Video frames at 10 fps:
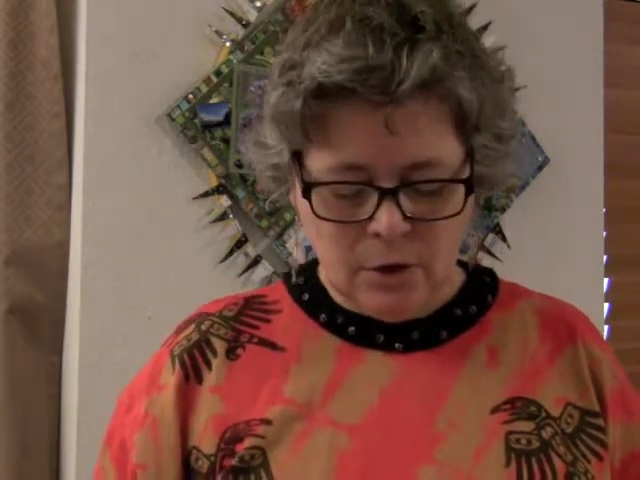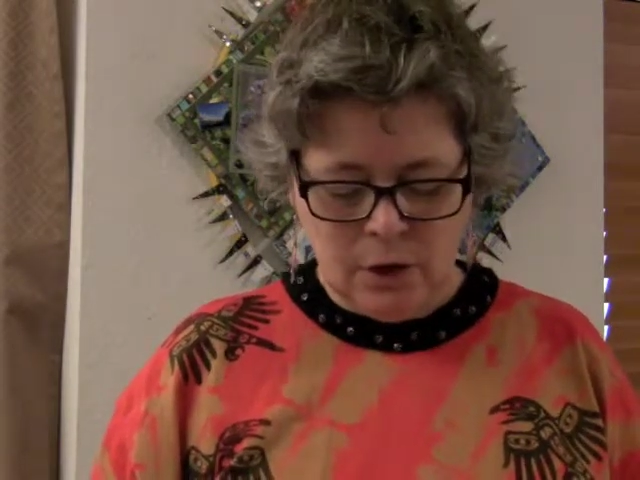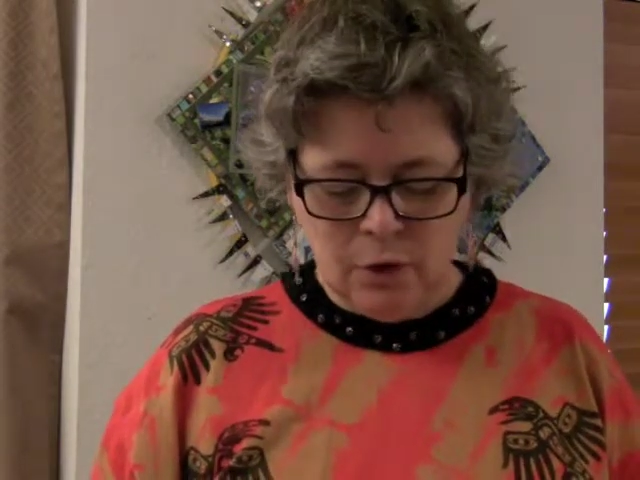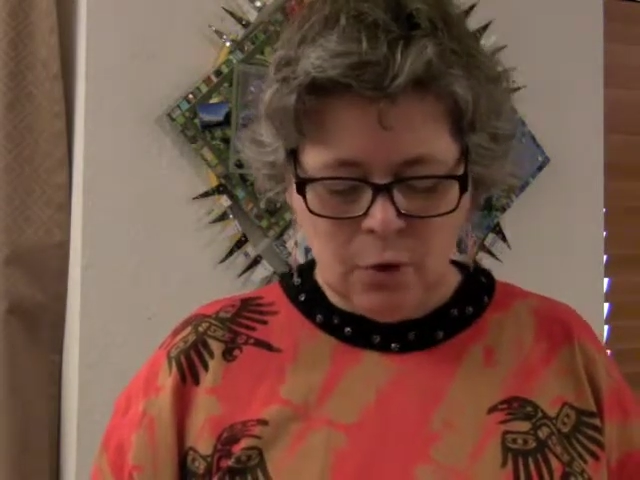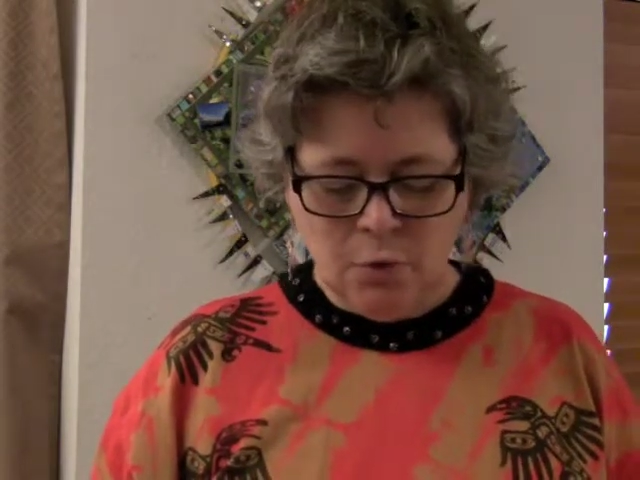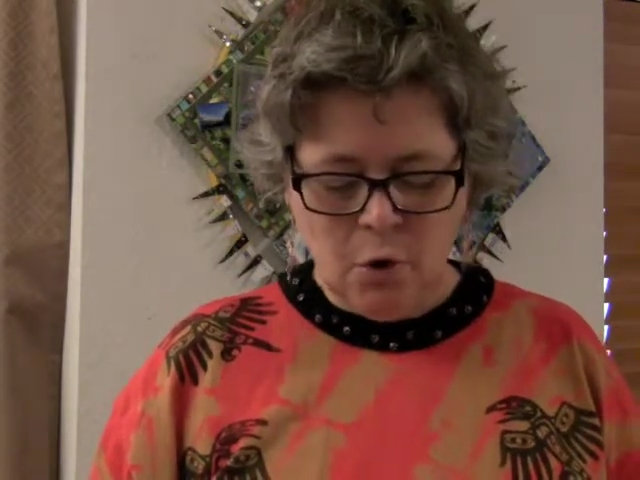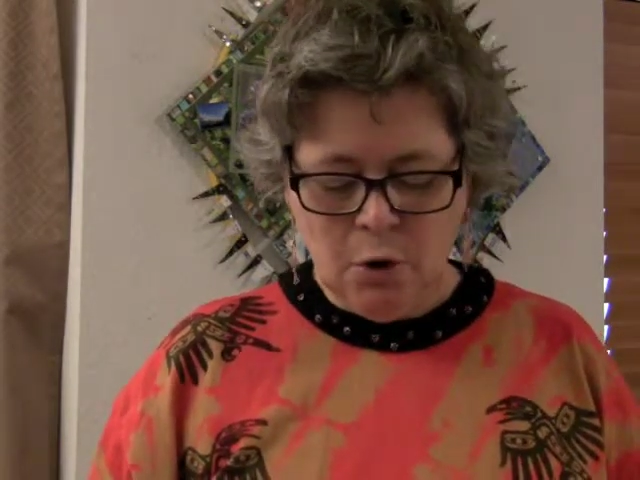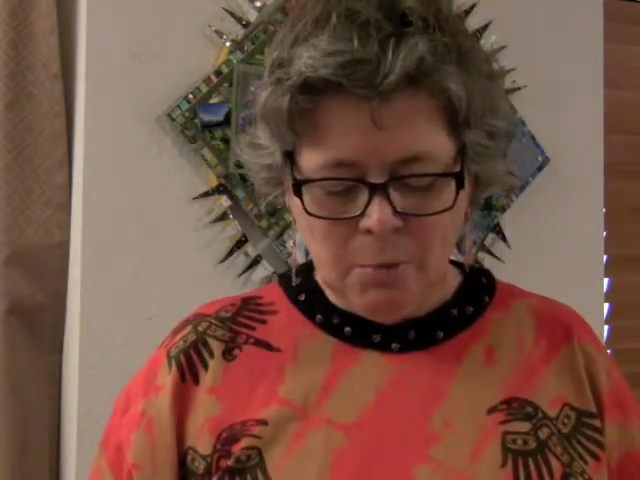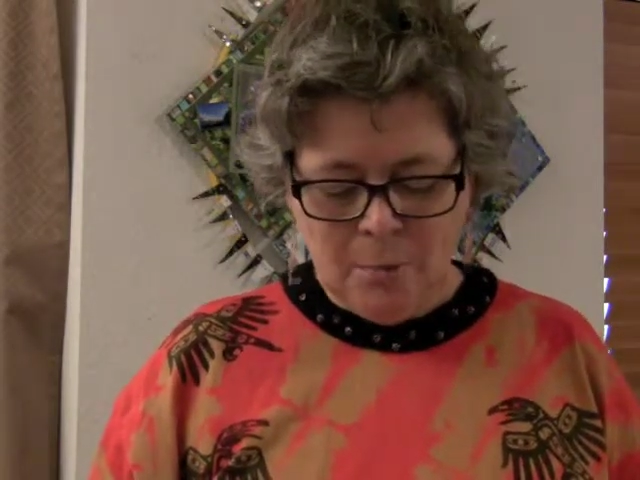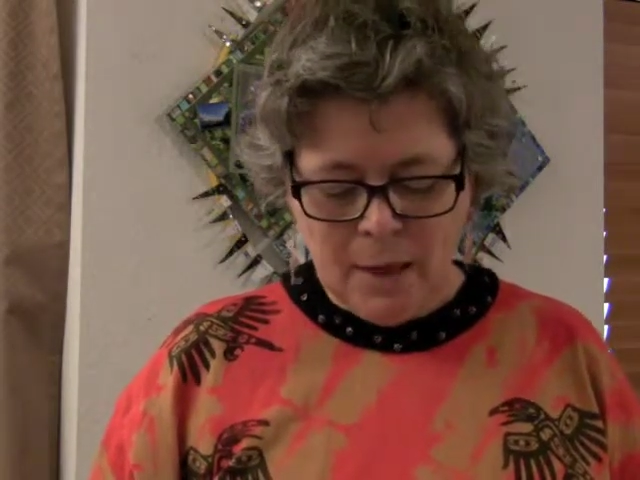that no
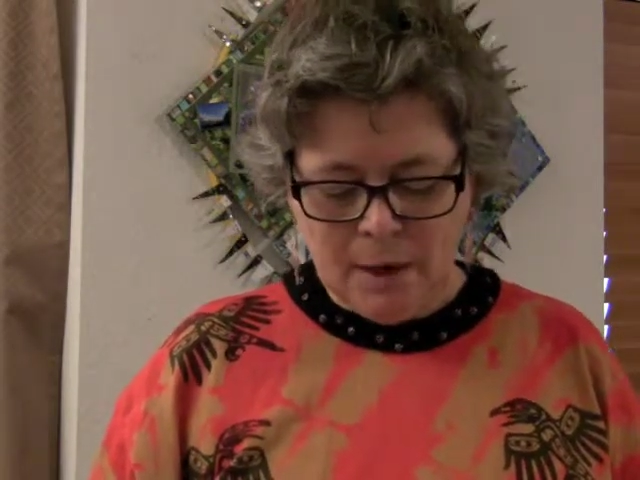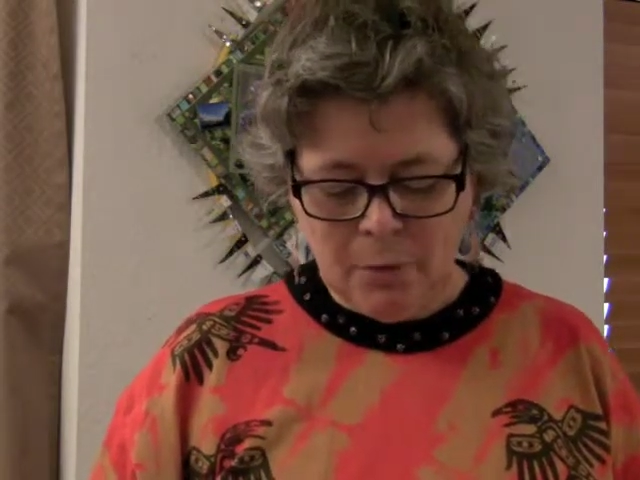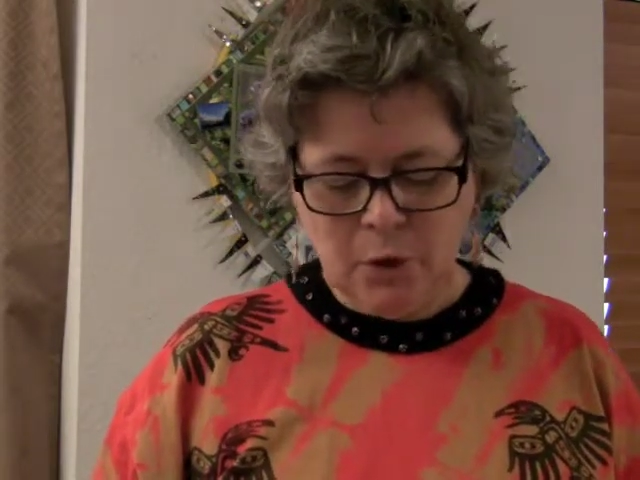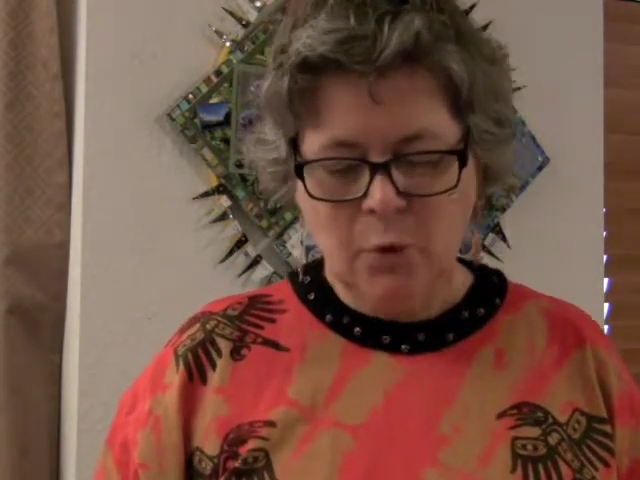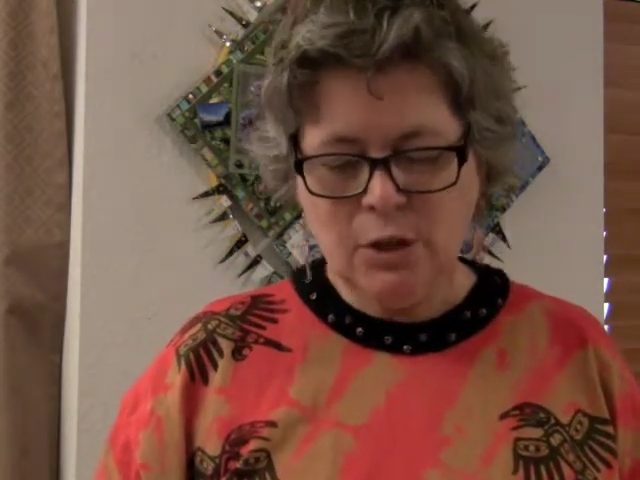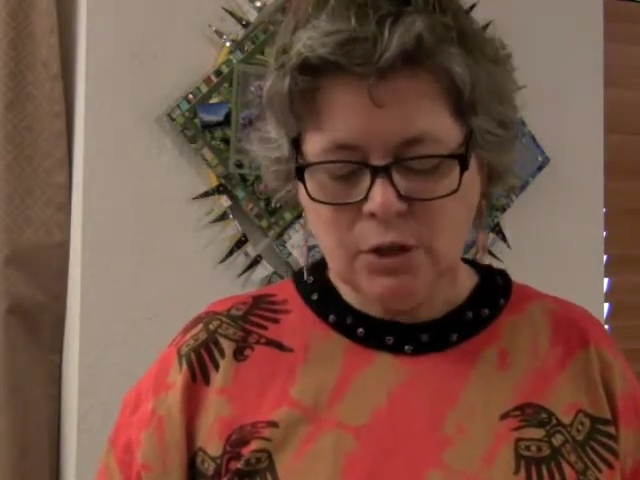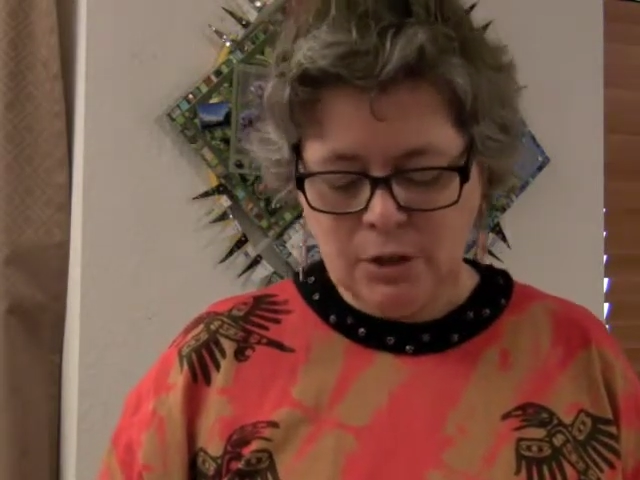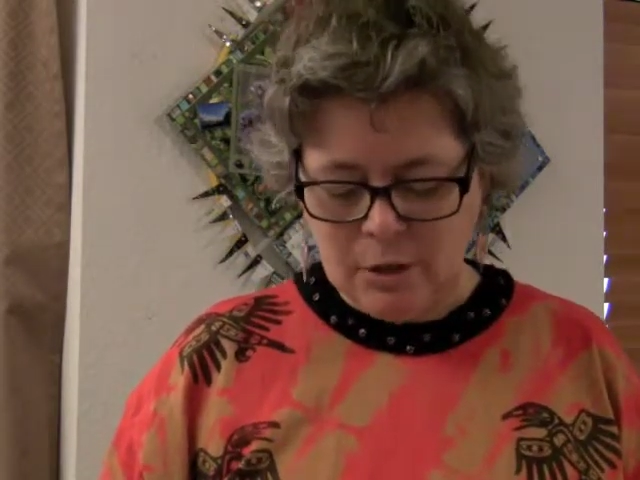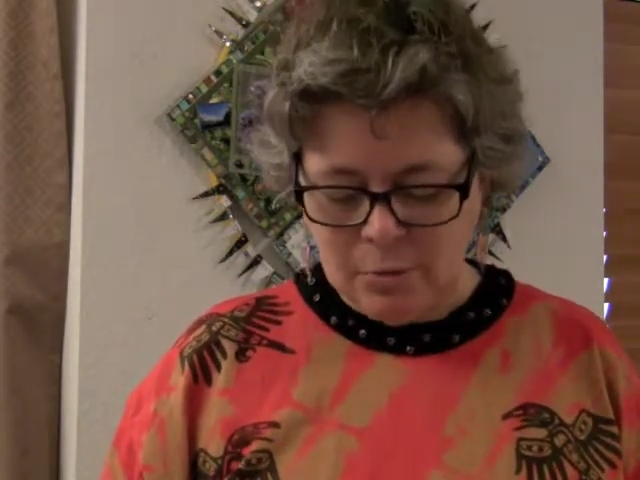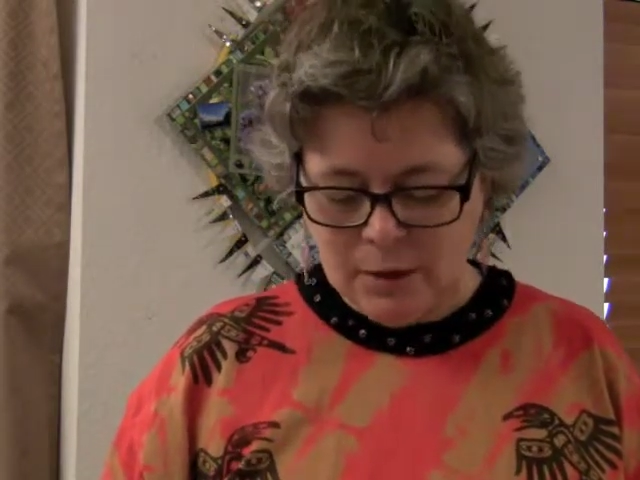normal man would
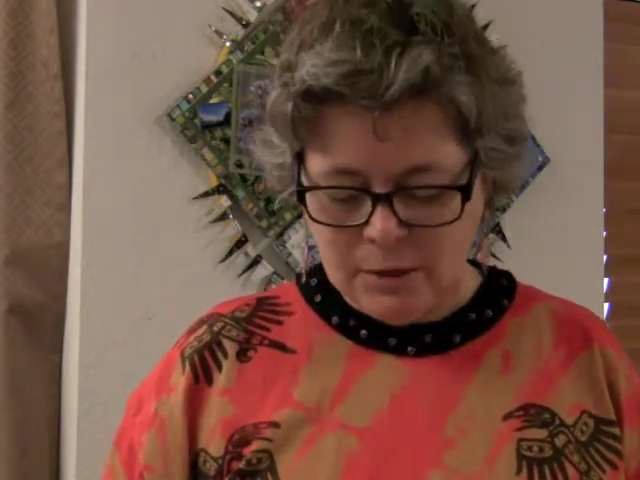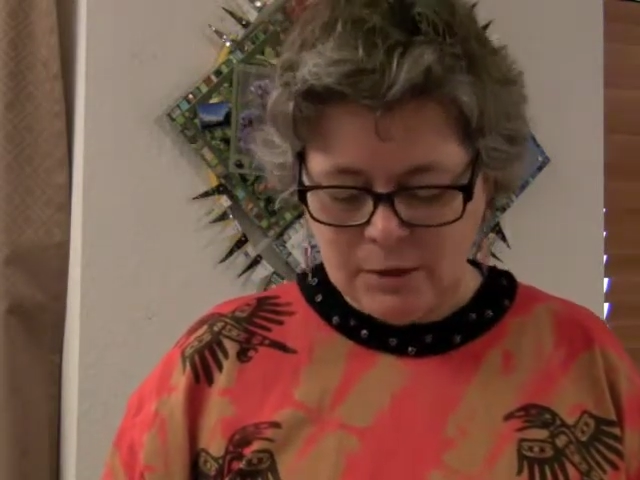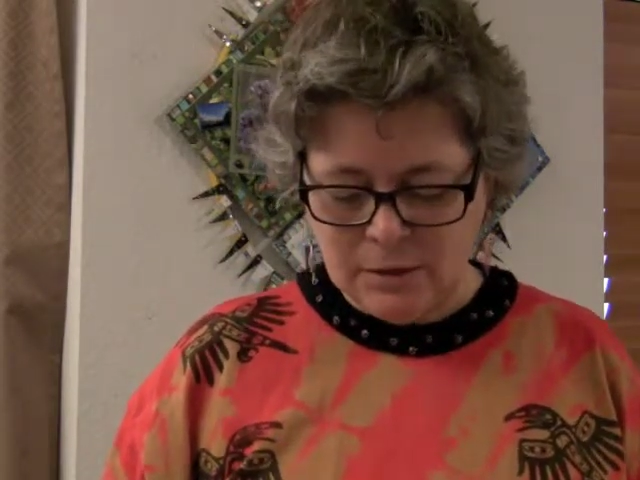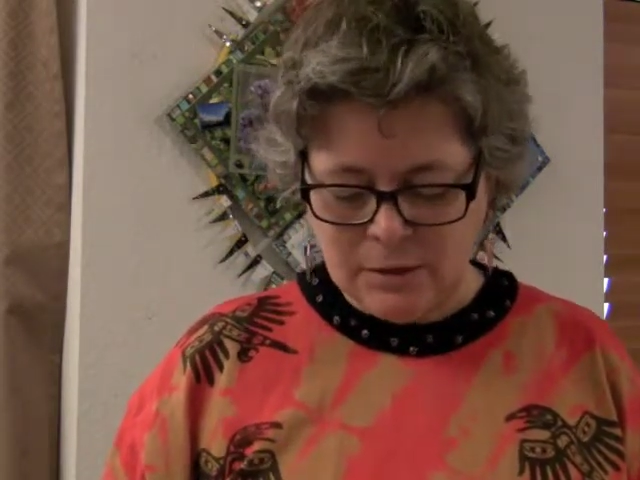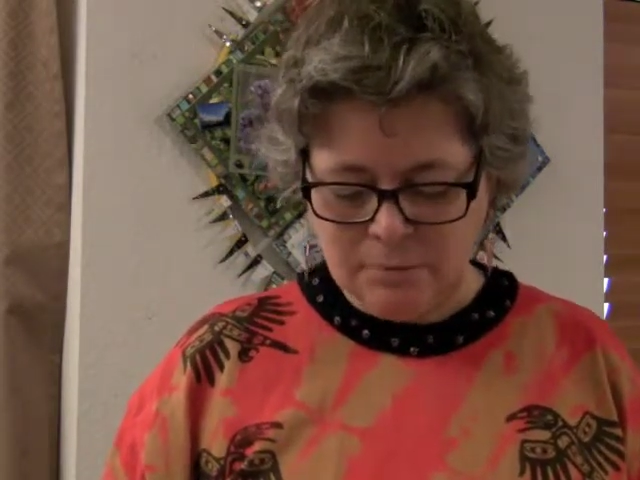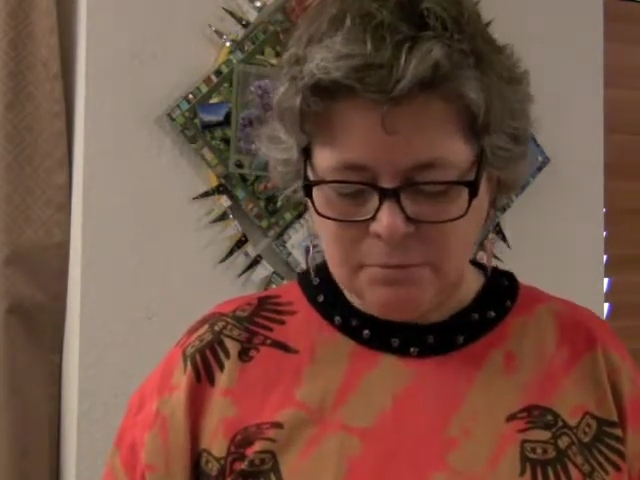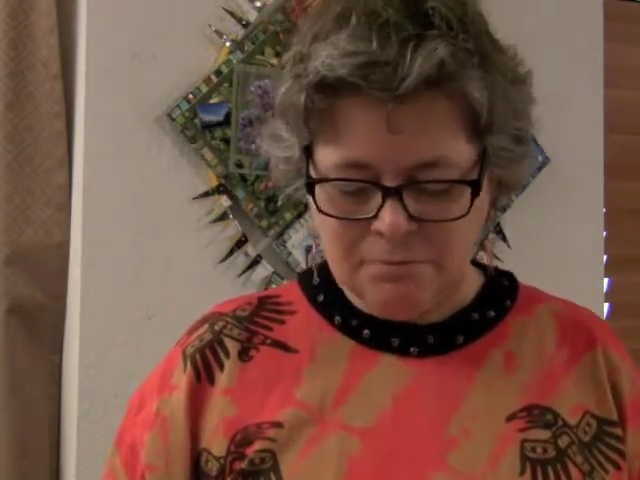question their presence.